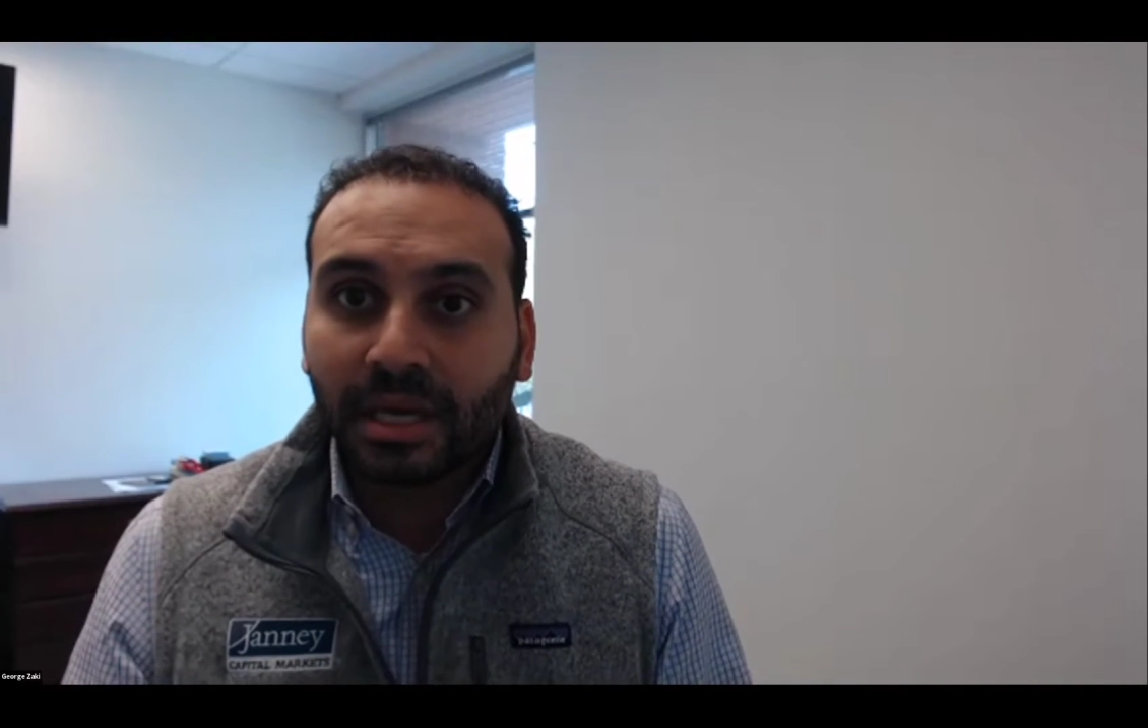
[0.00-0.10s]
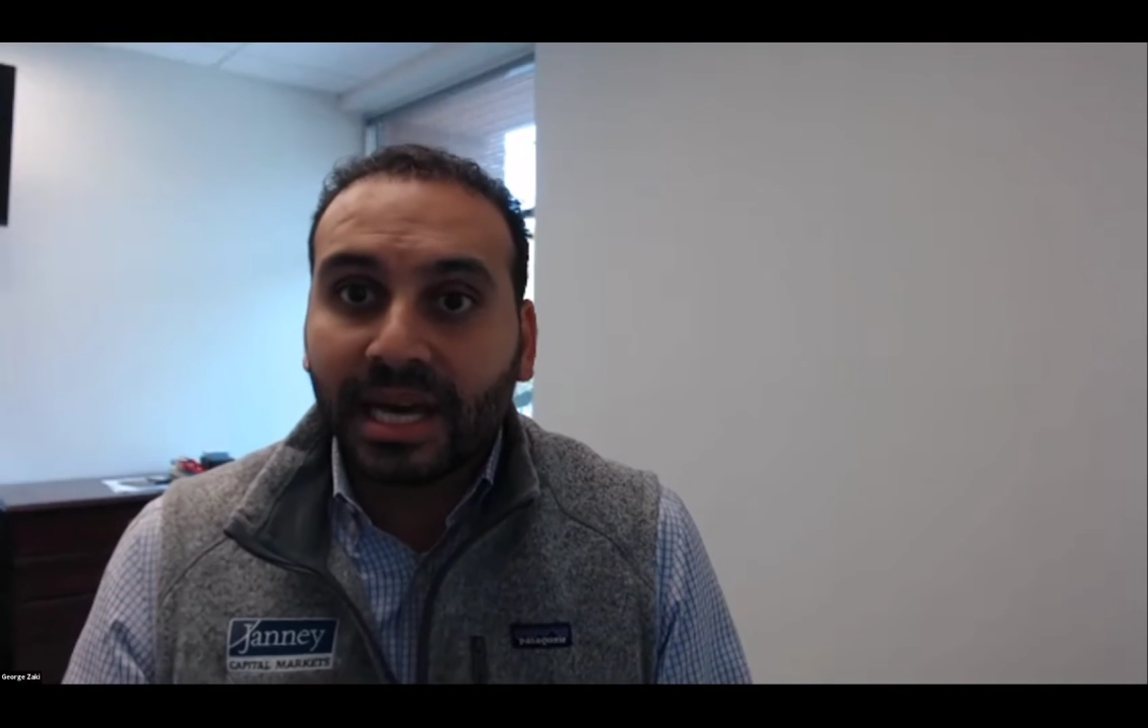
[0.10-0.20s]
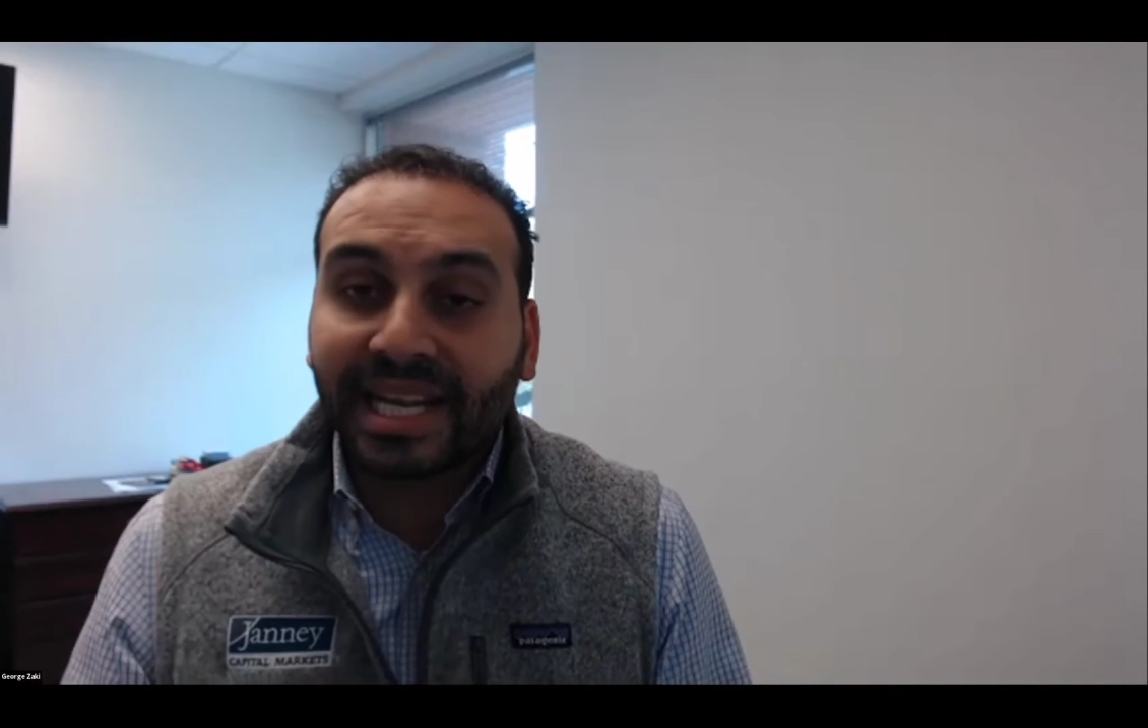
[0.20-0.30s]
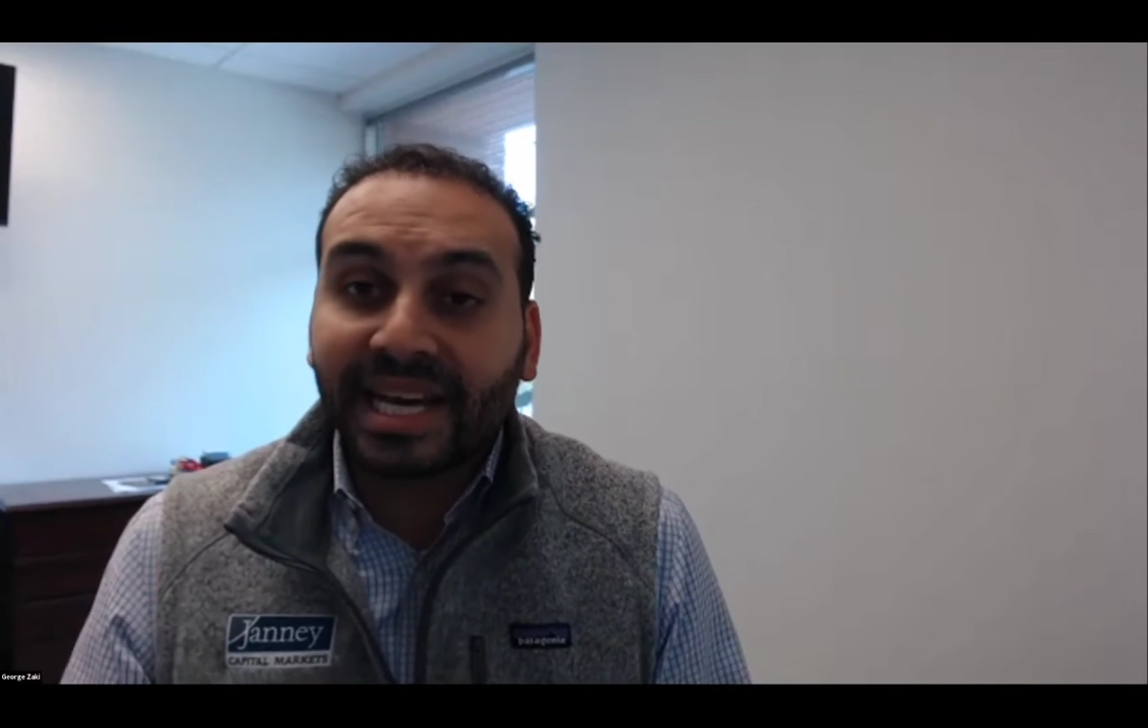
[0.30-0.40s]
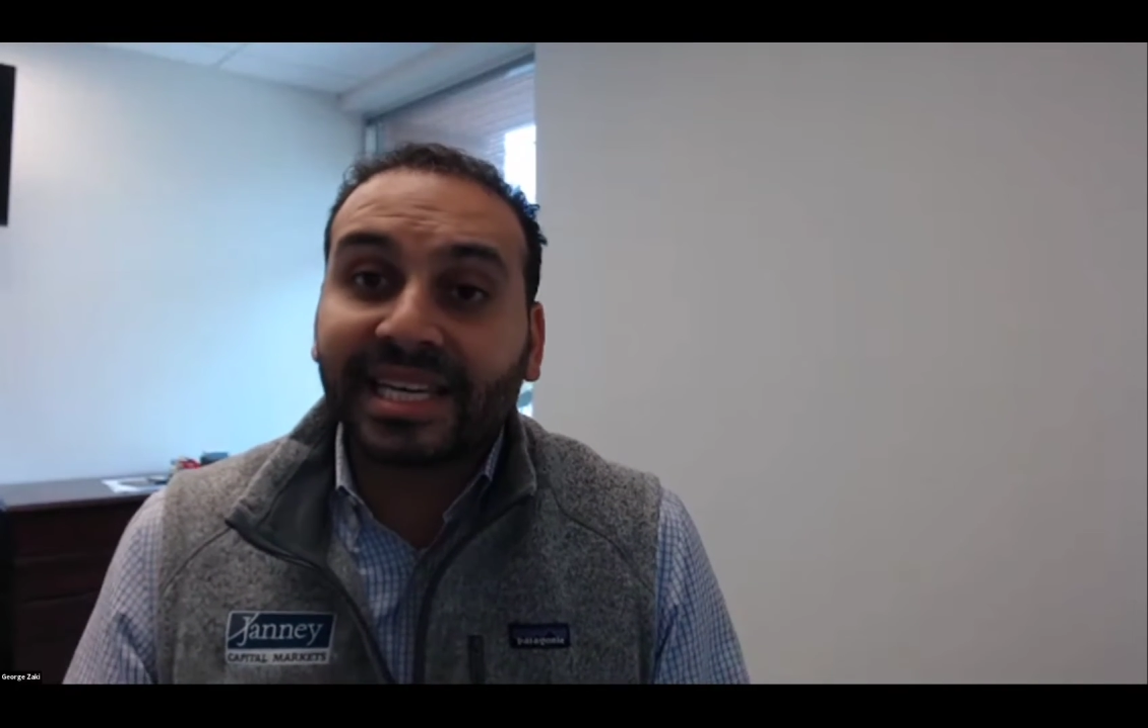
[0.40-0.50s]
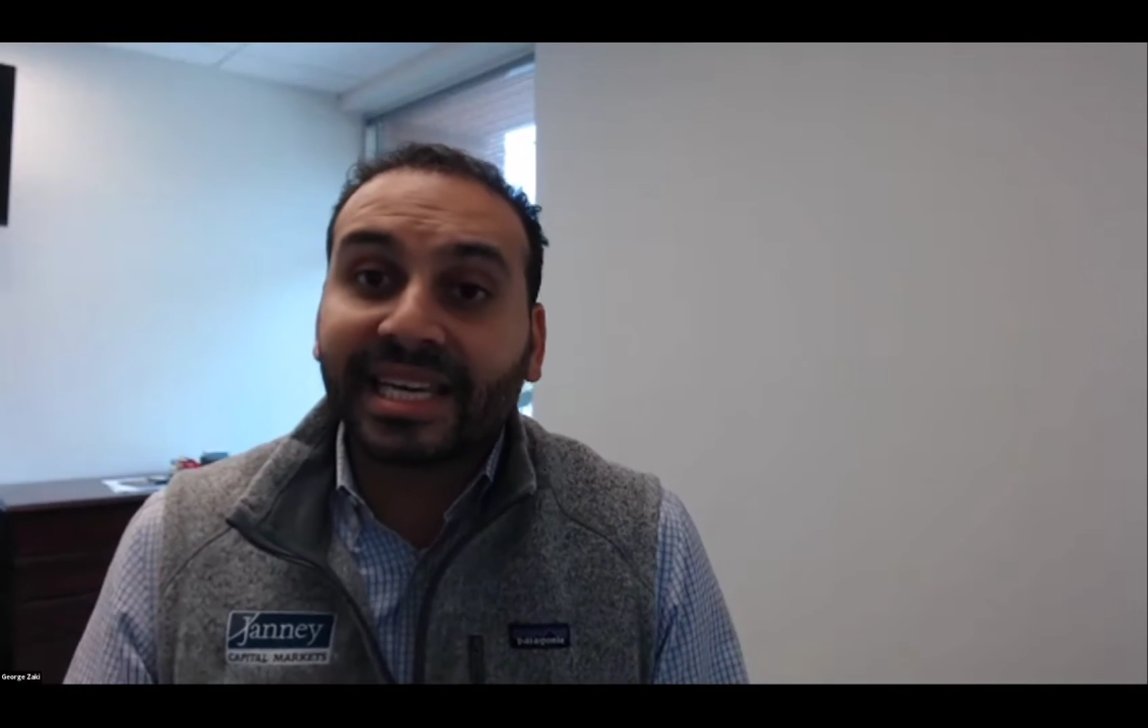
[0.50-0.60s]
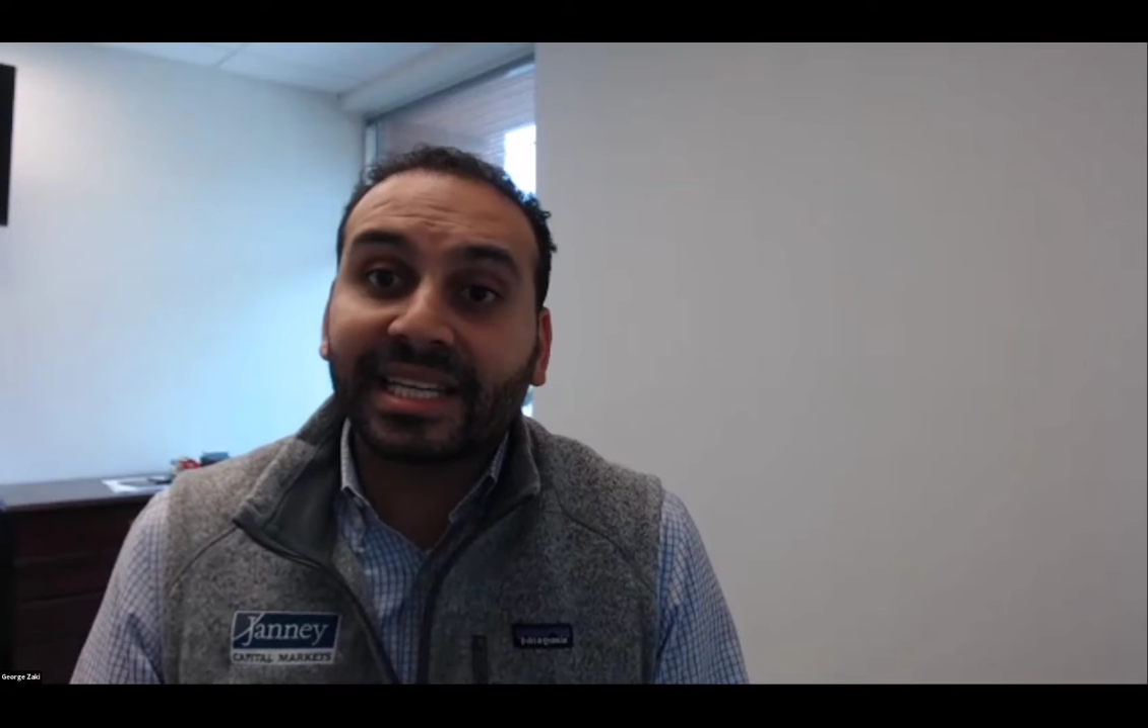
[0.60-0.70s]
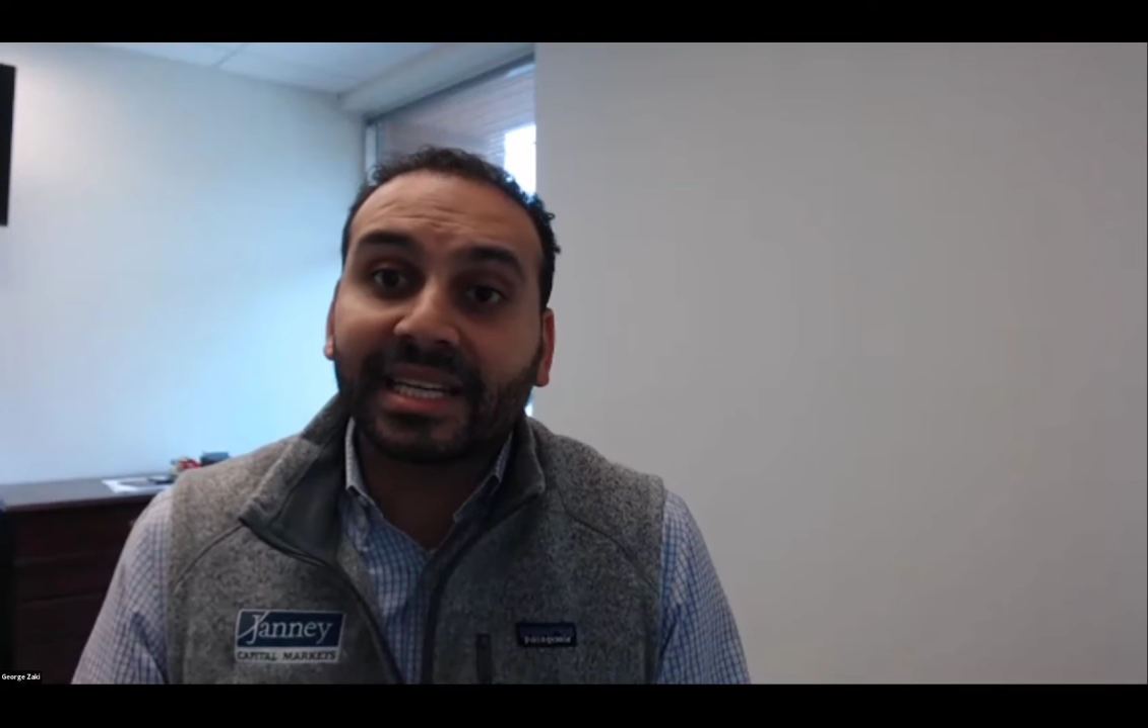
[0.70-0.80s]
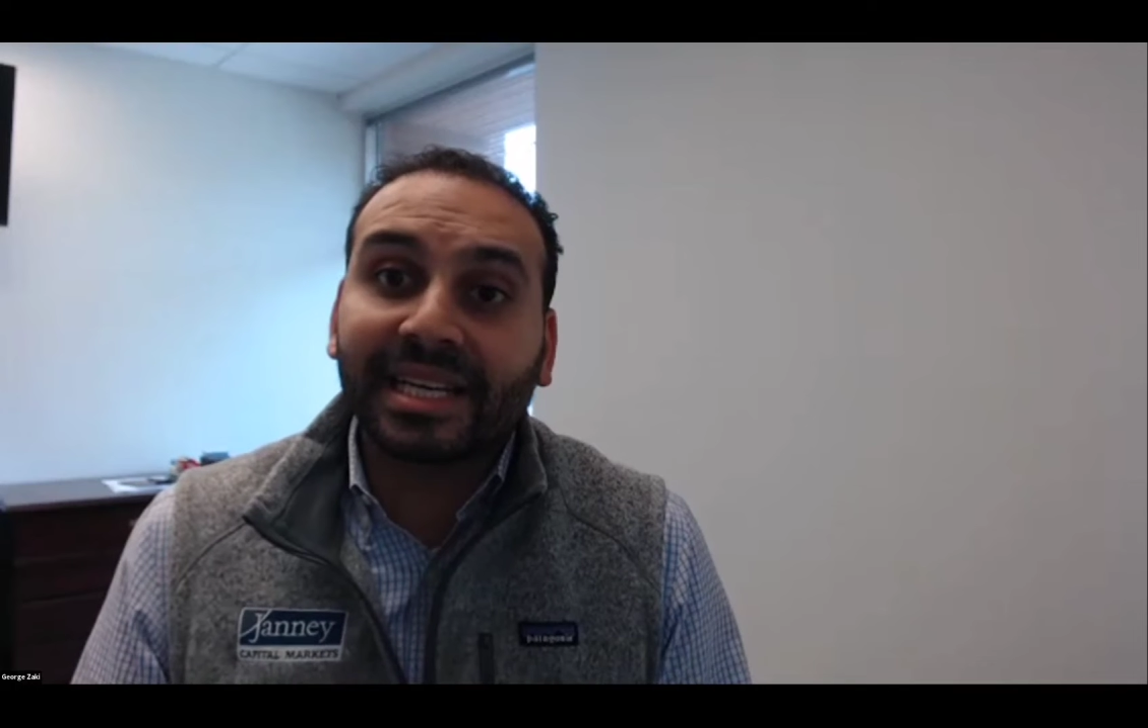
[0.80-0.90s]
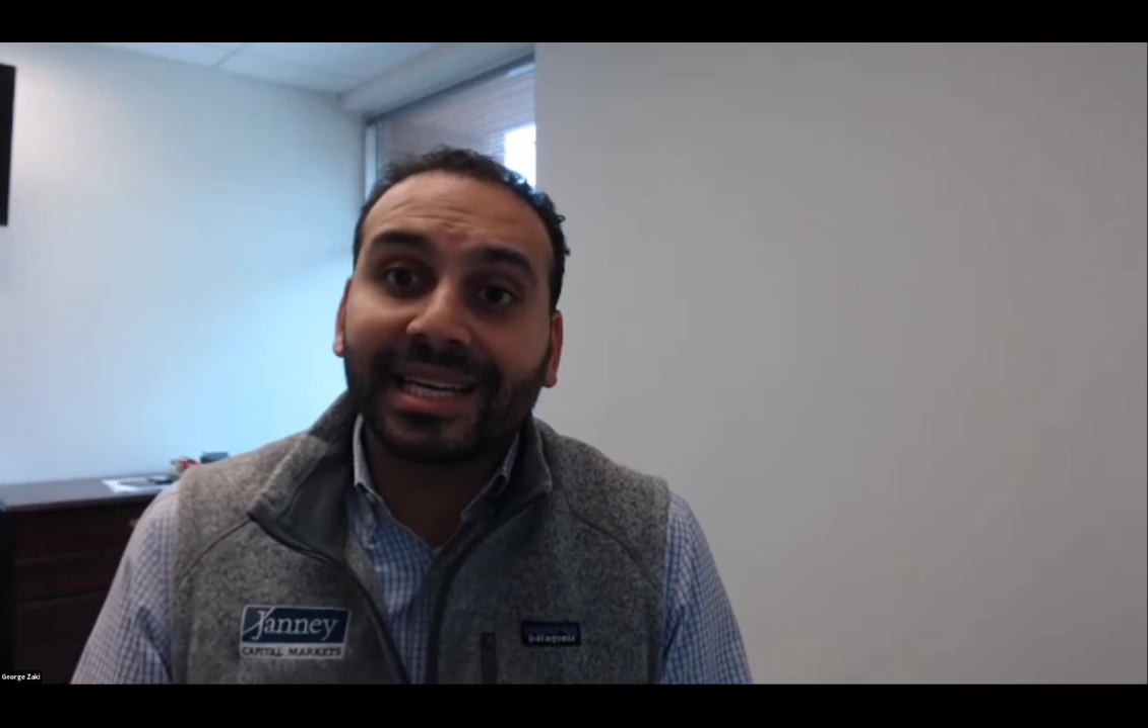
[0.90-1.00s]
And I
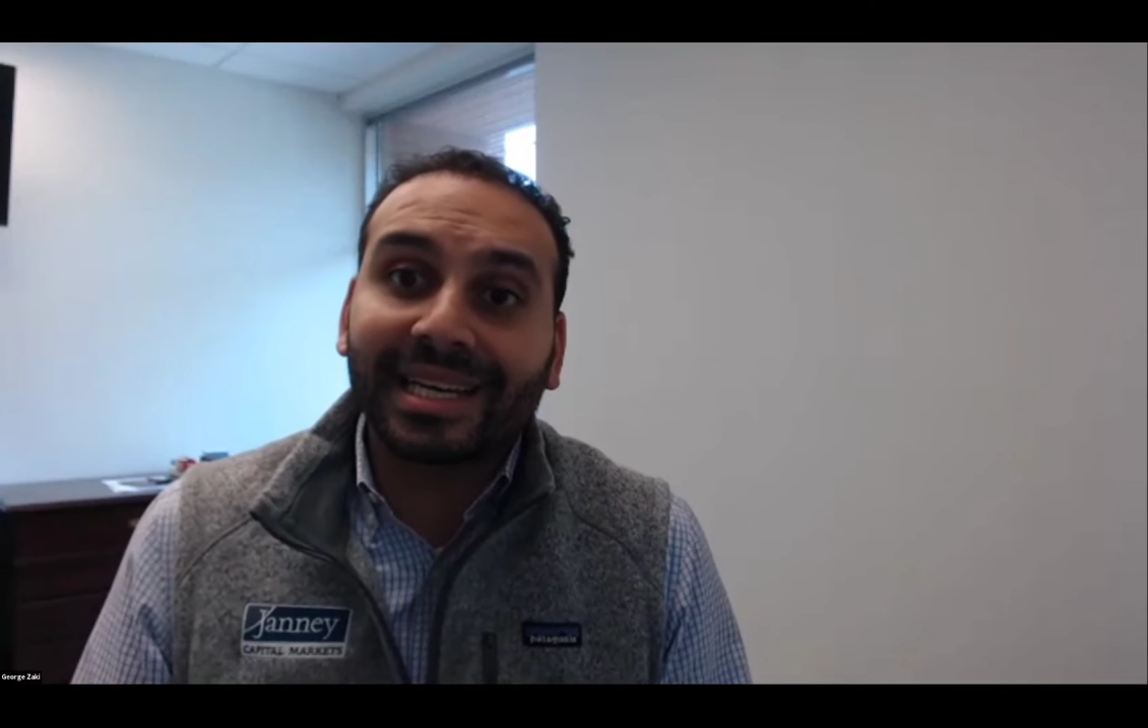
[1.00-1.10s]
can,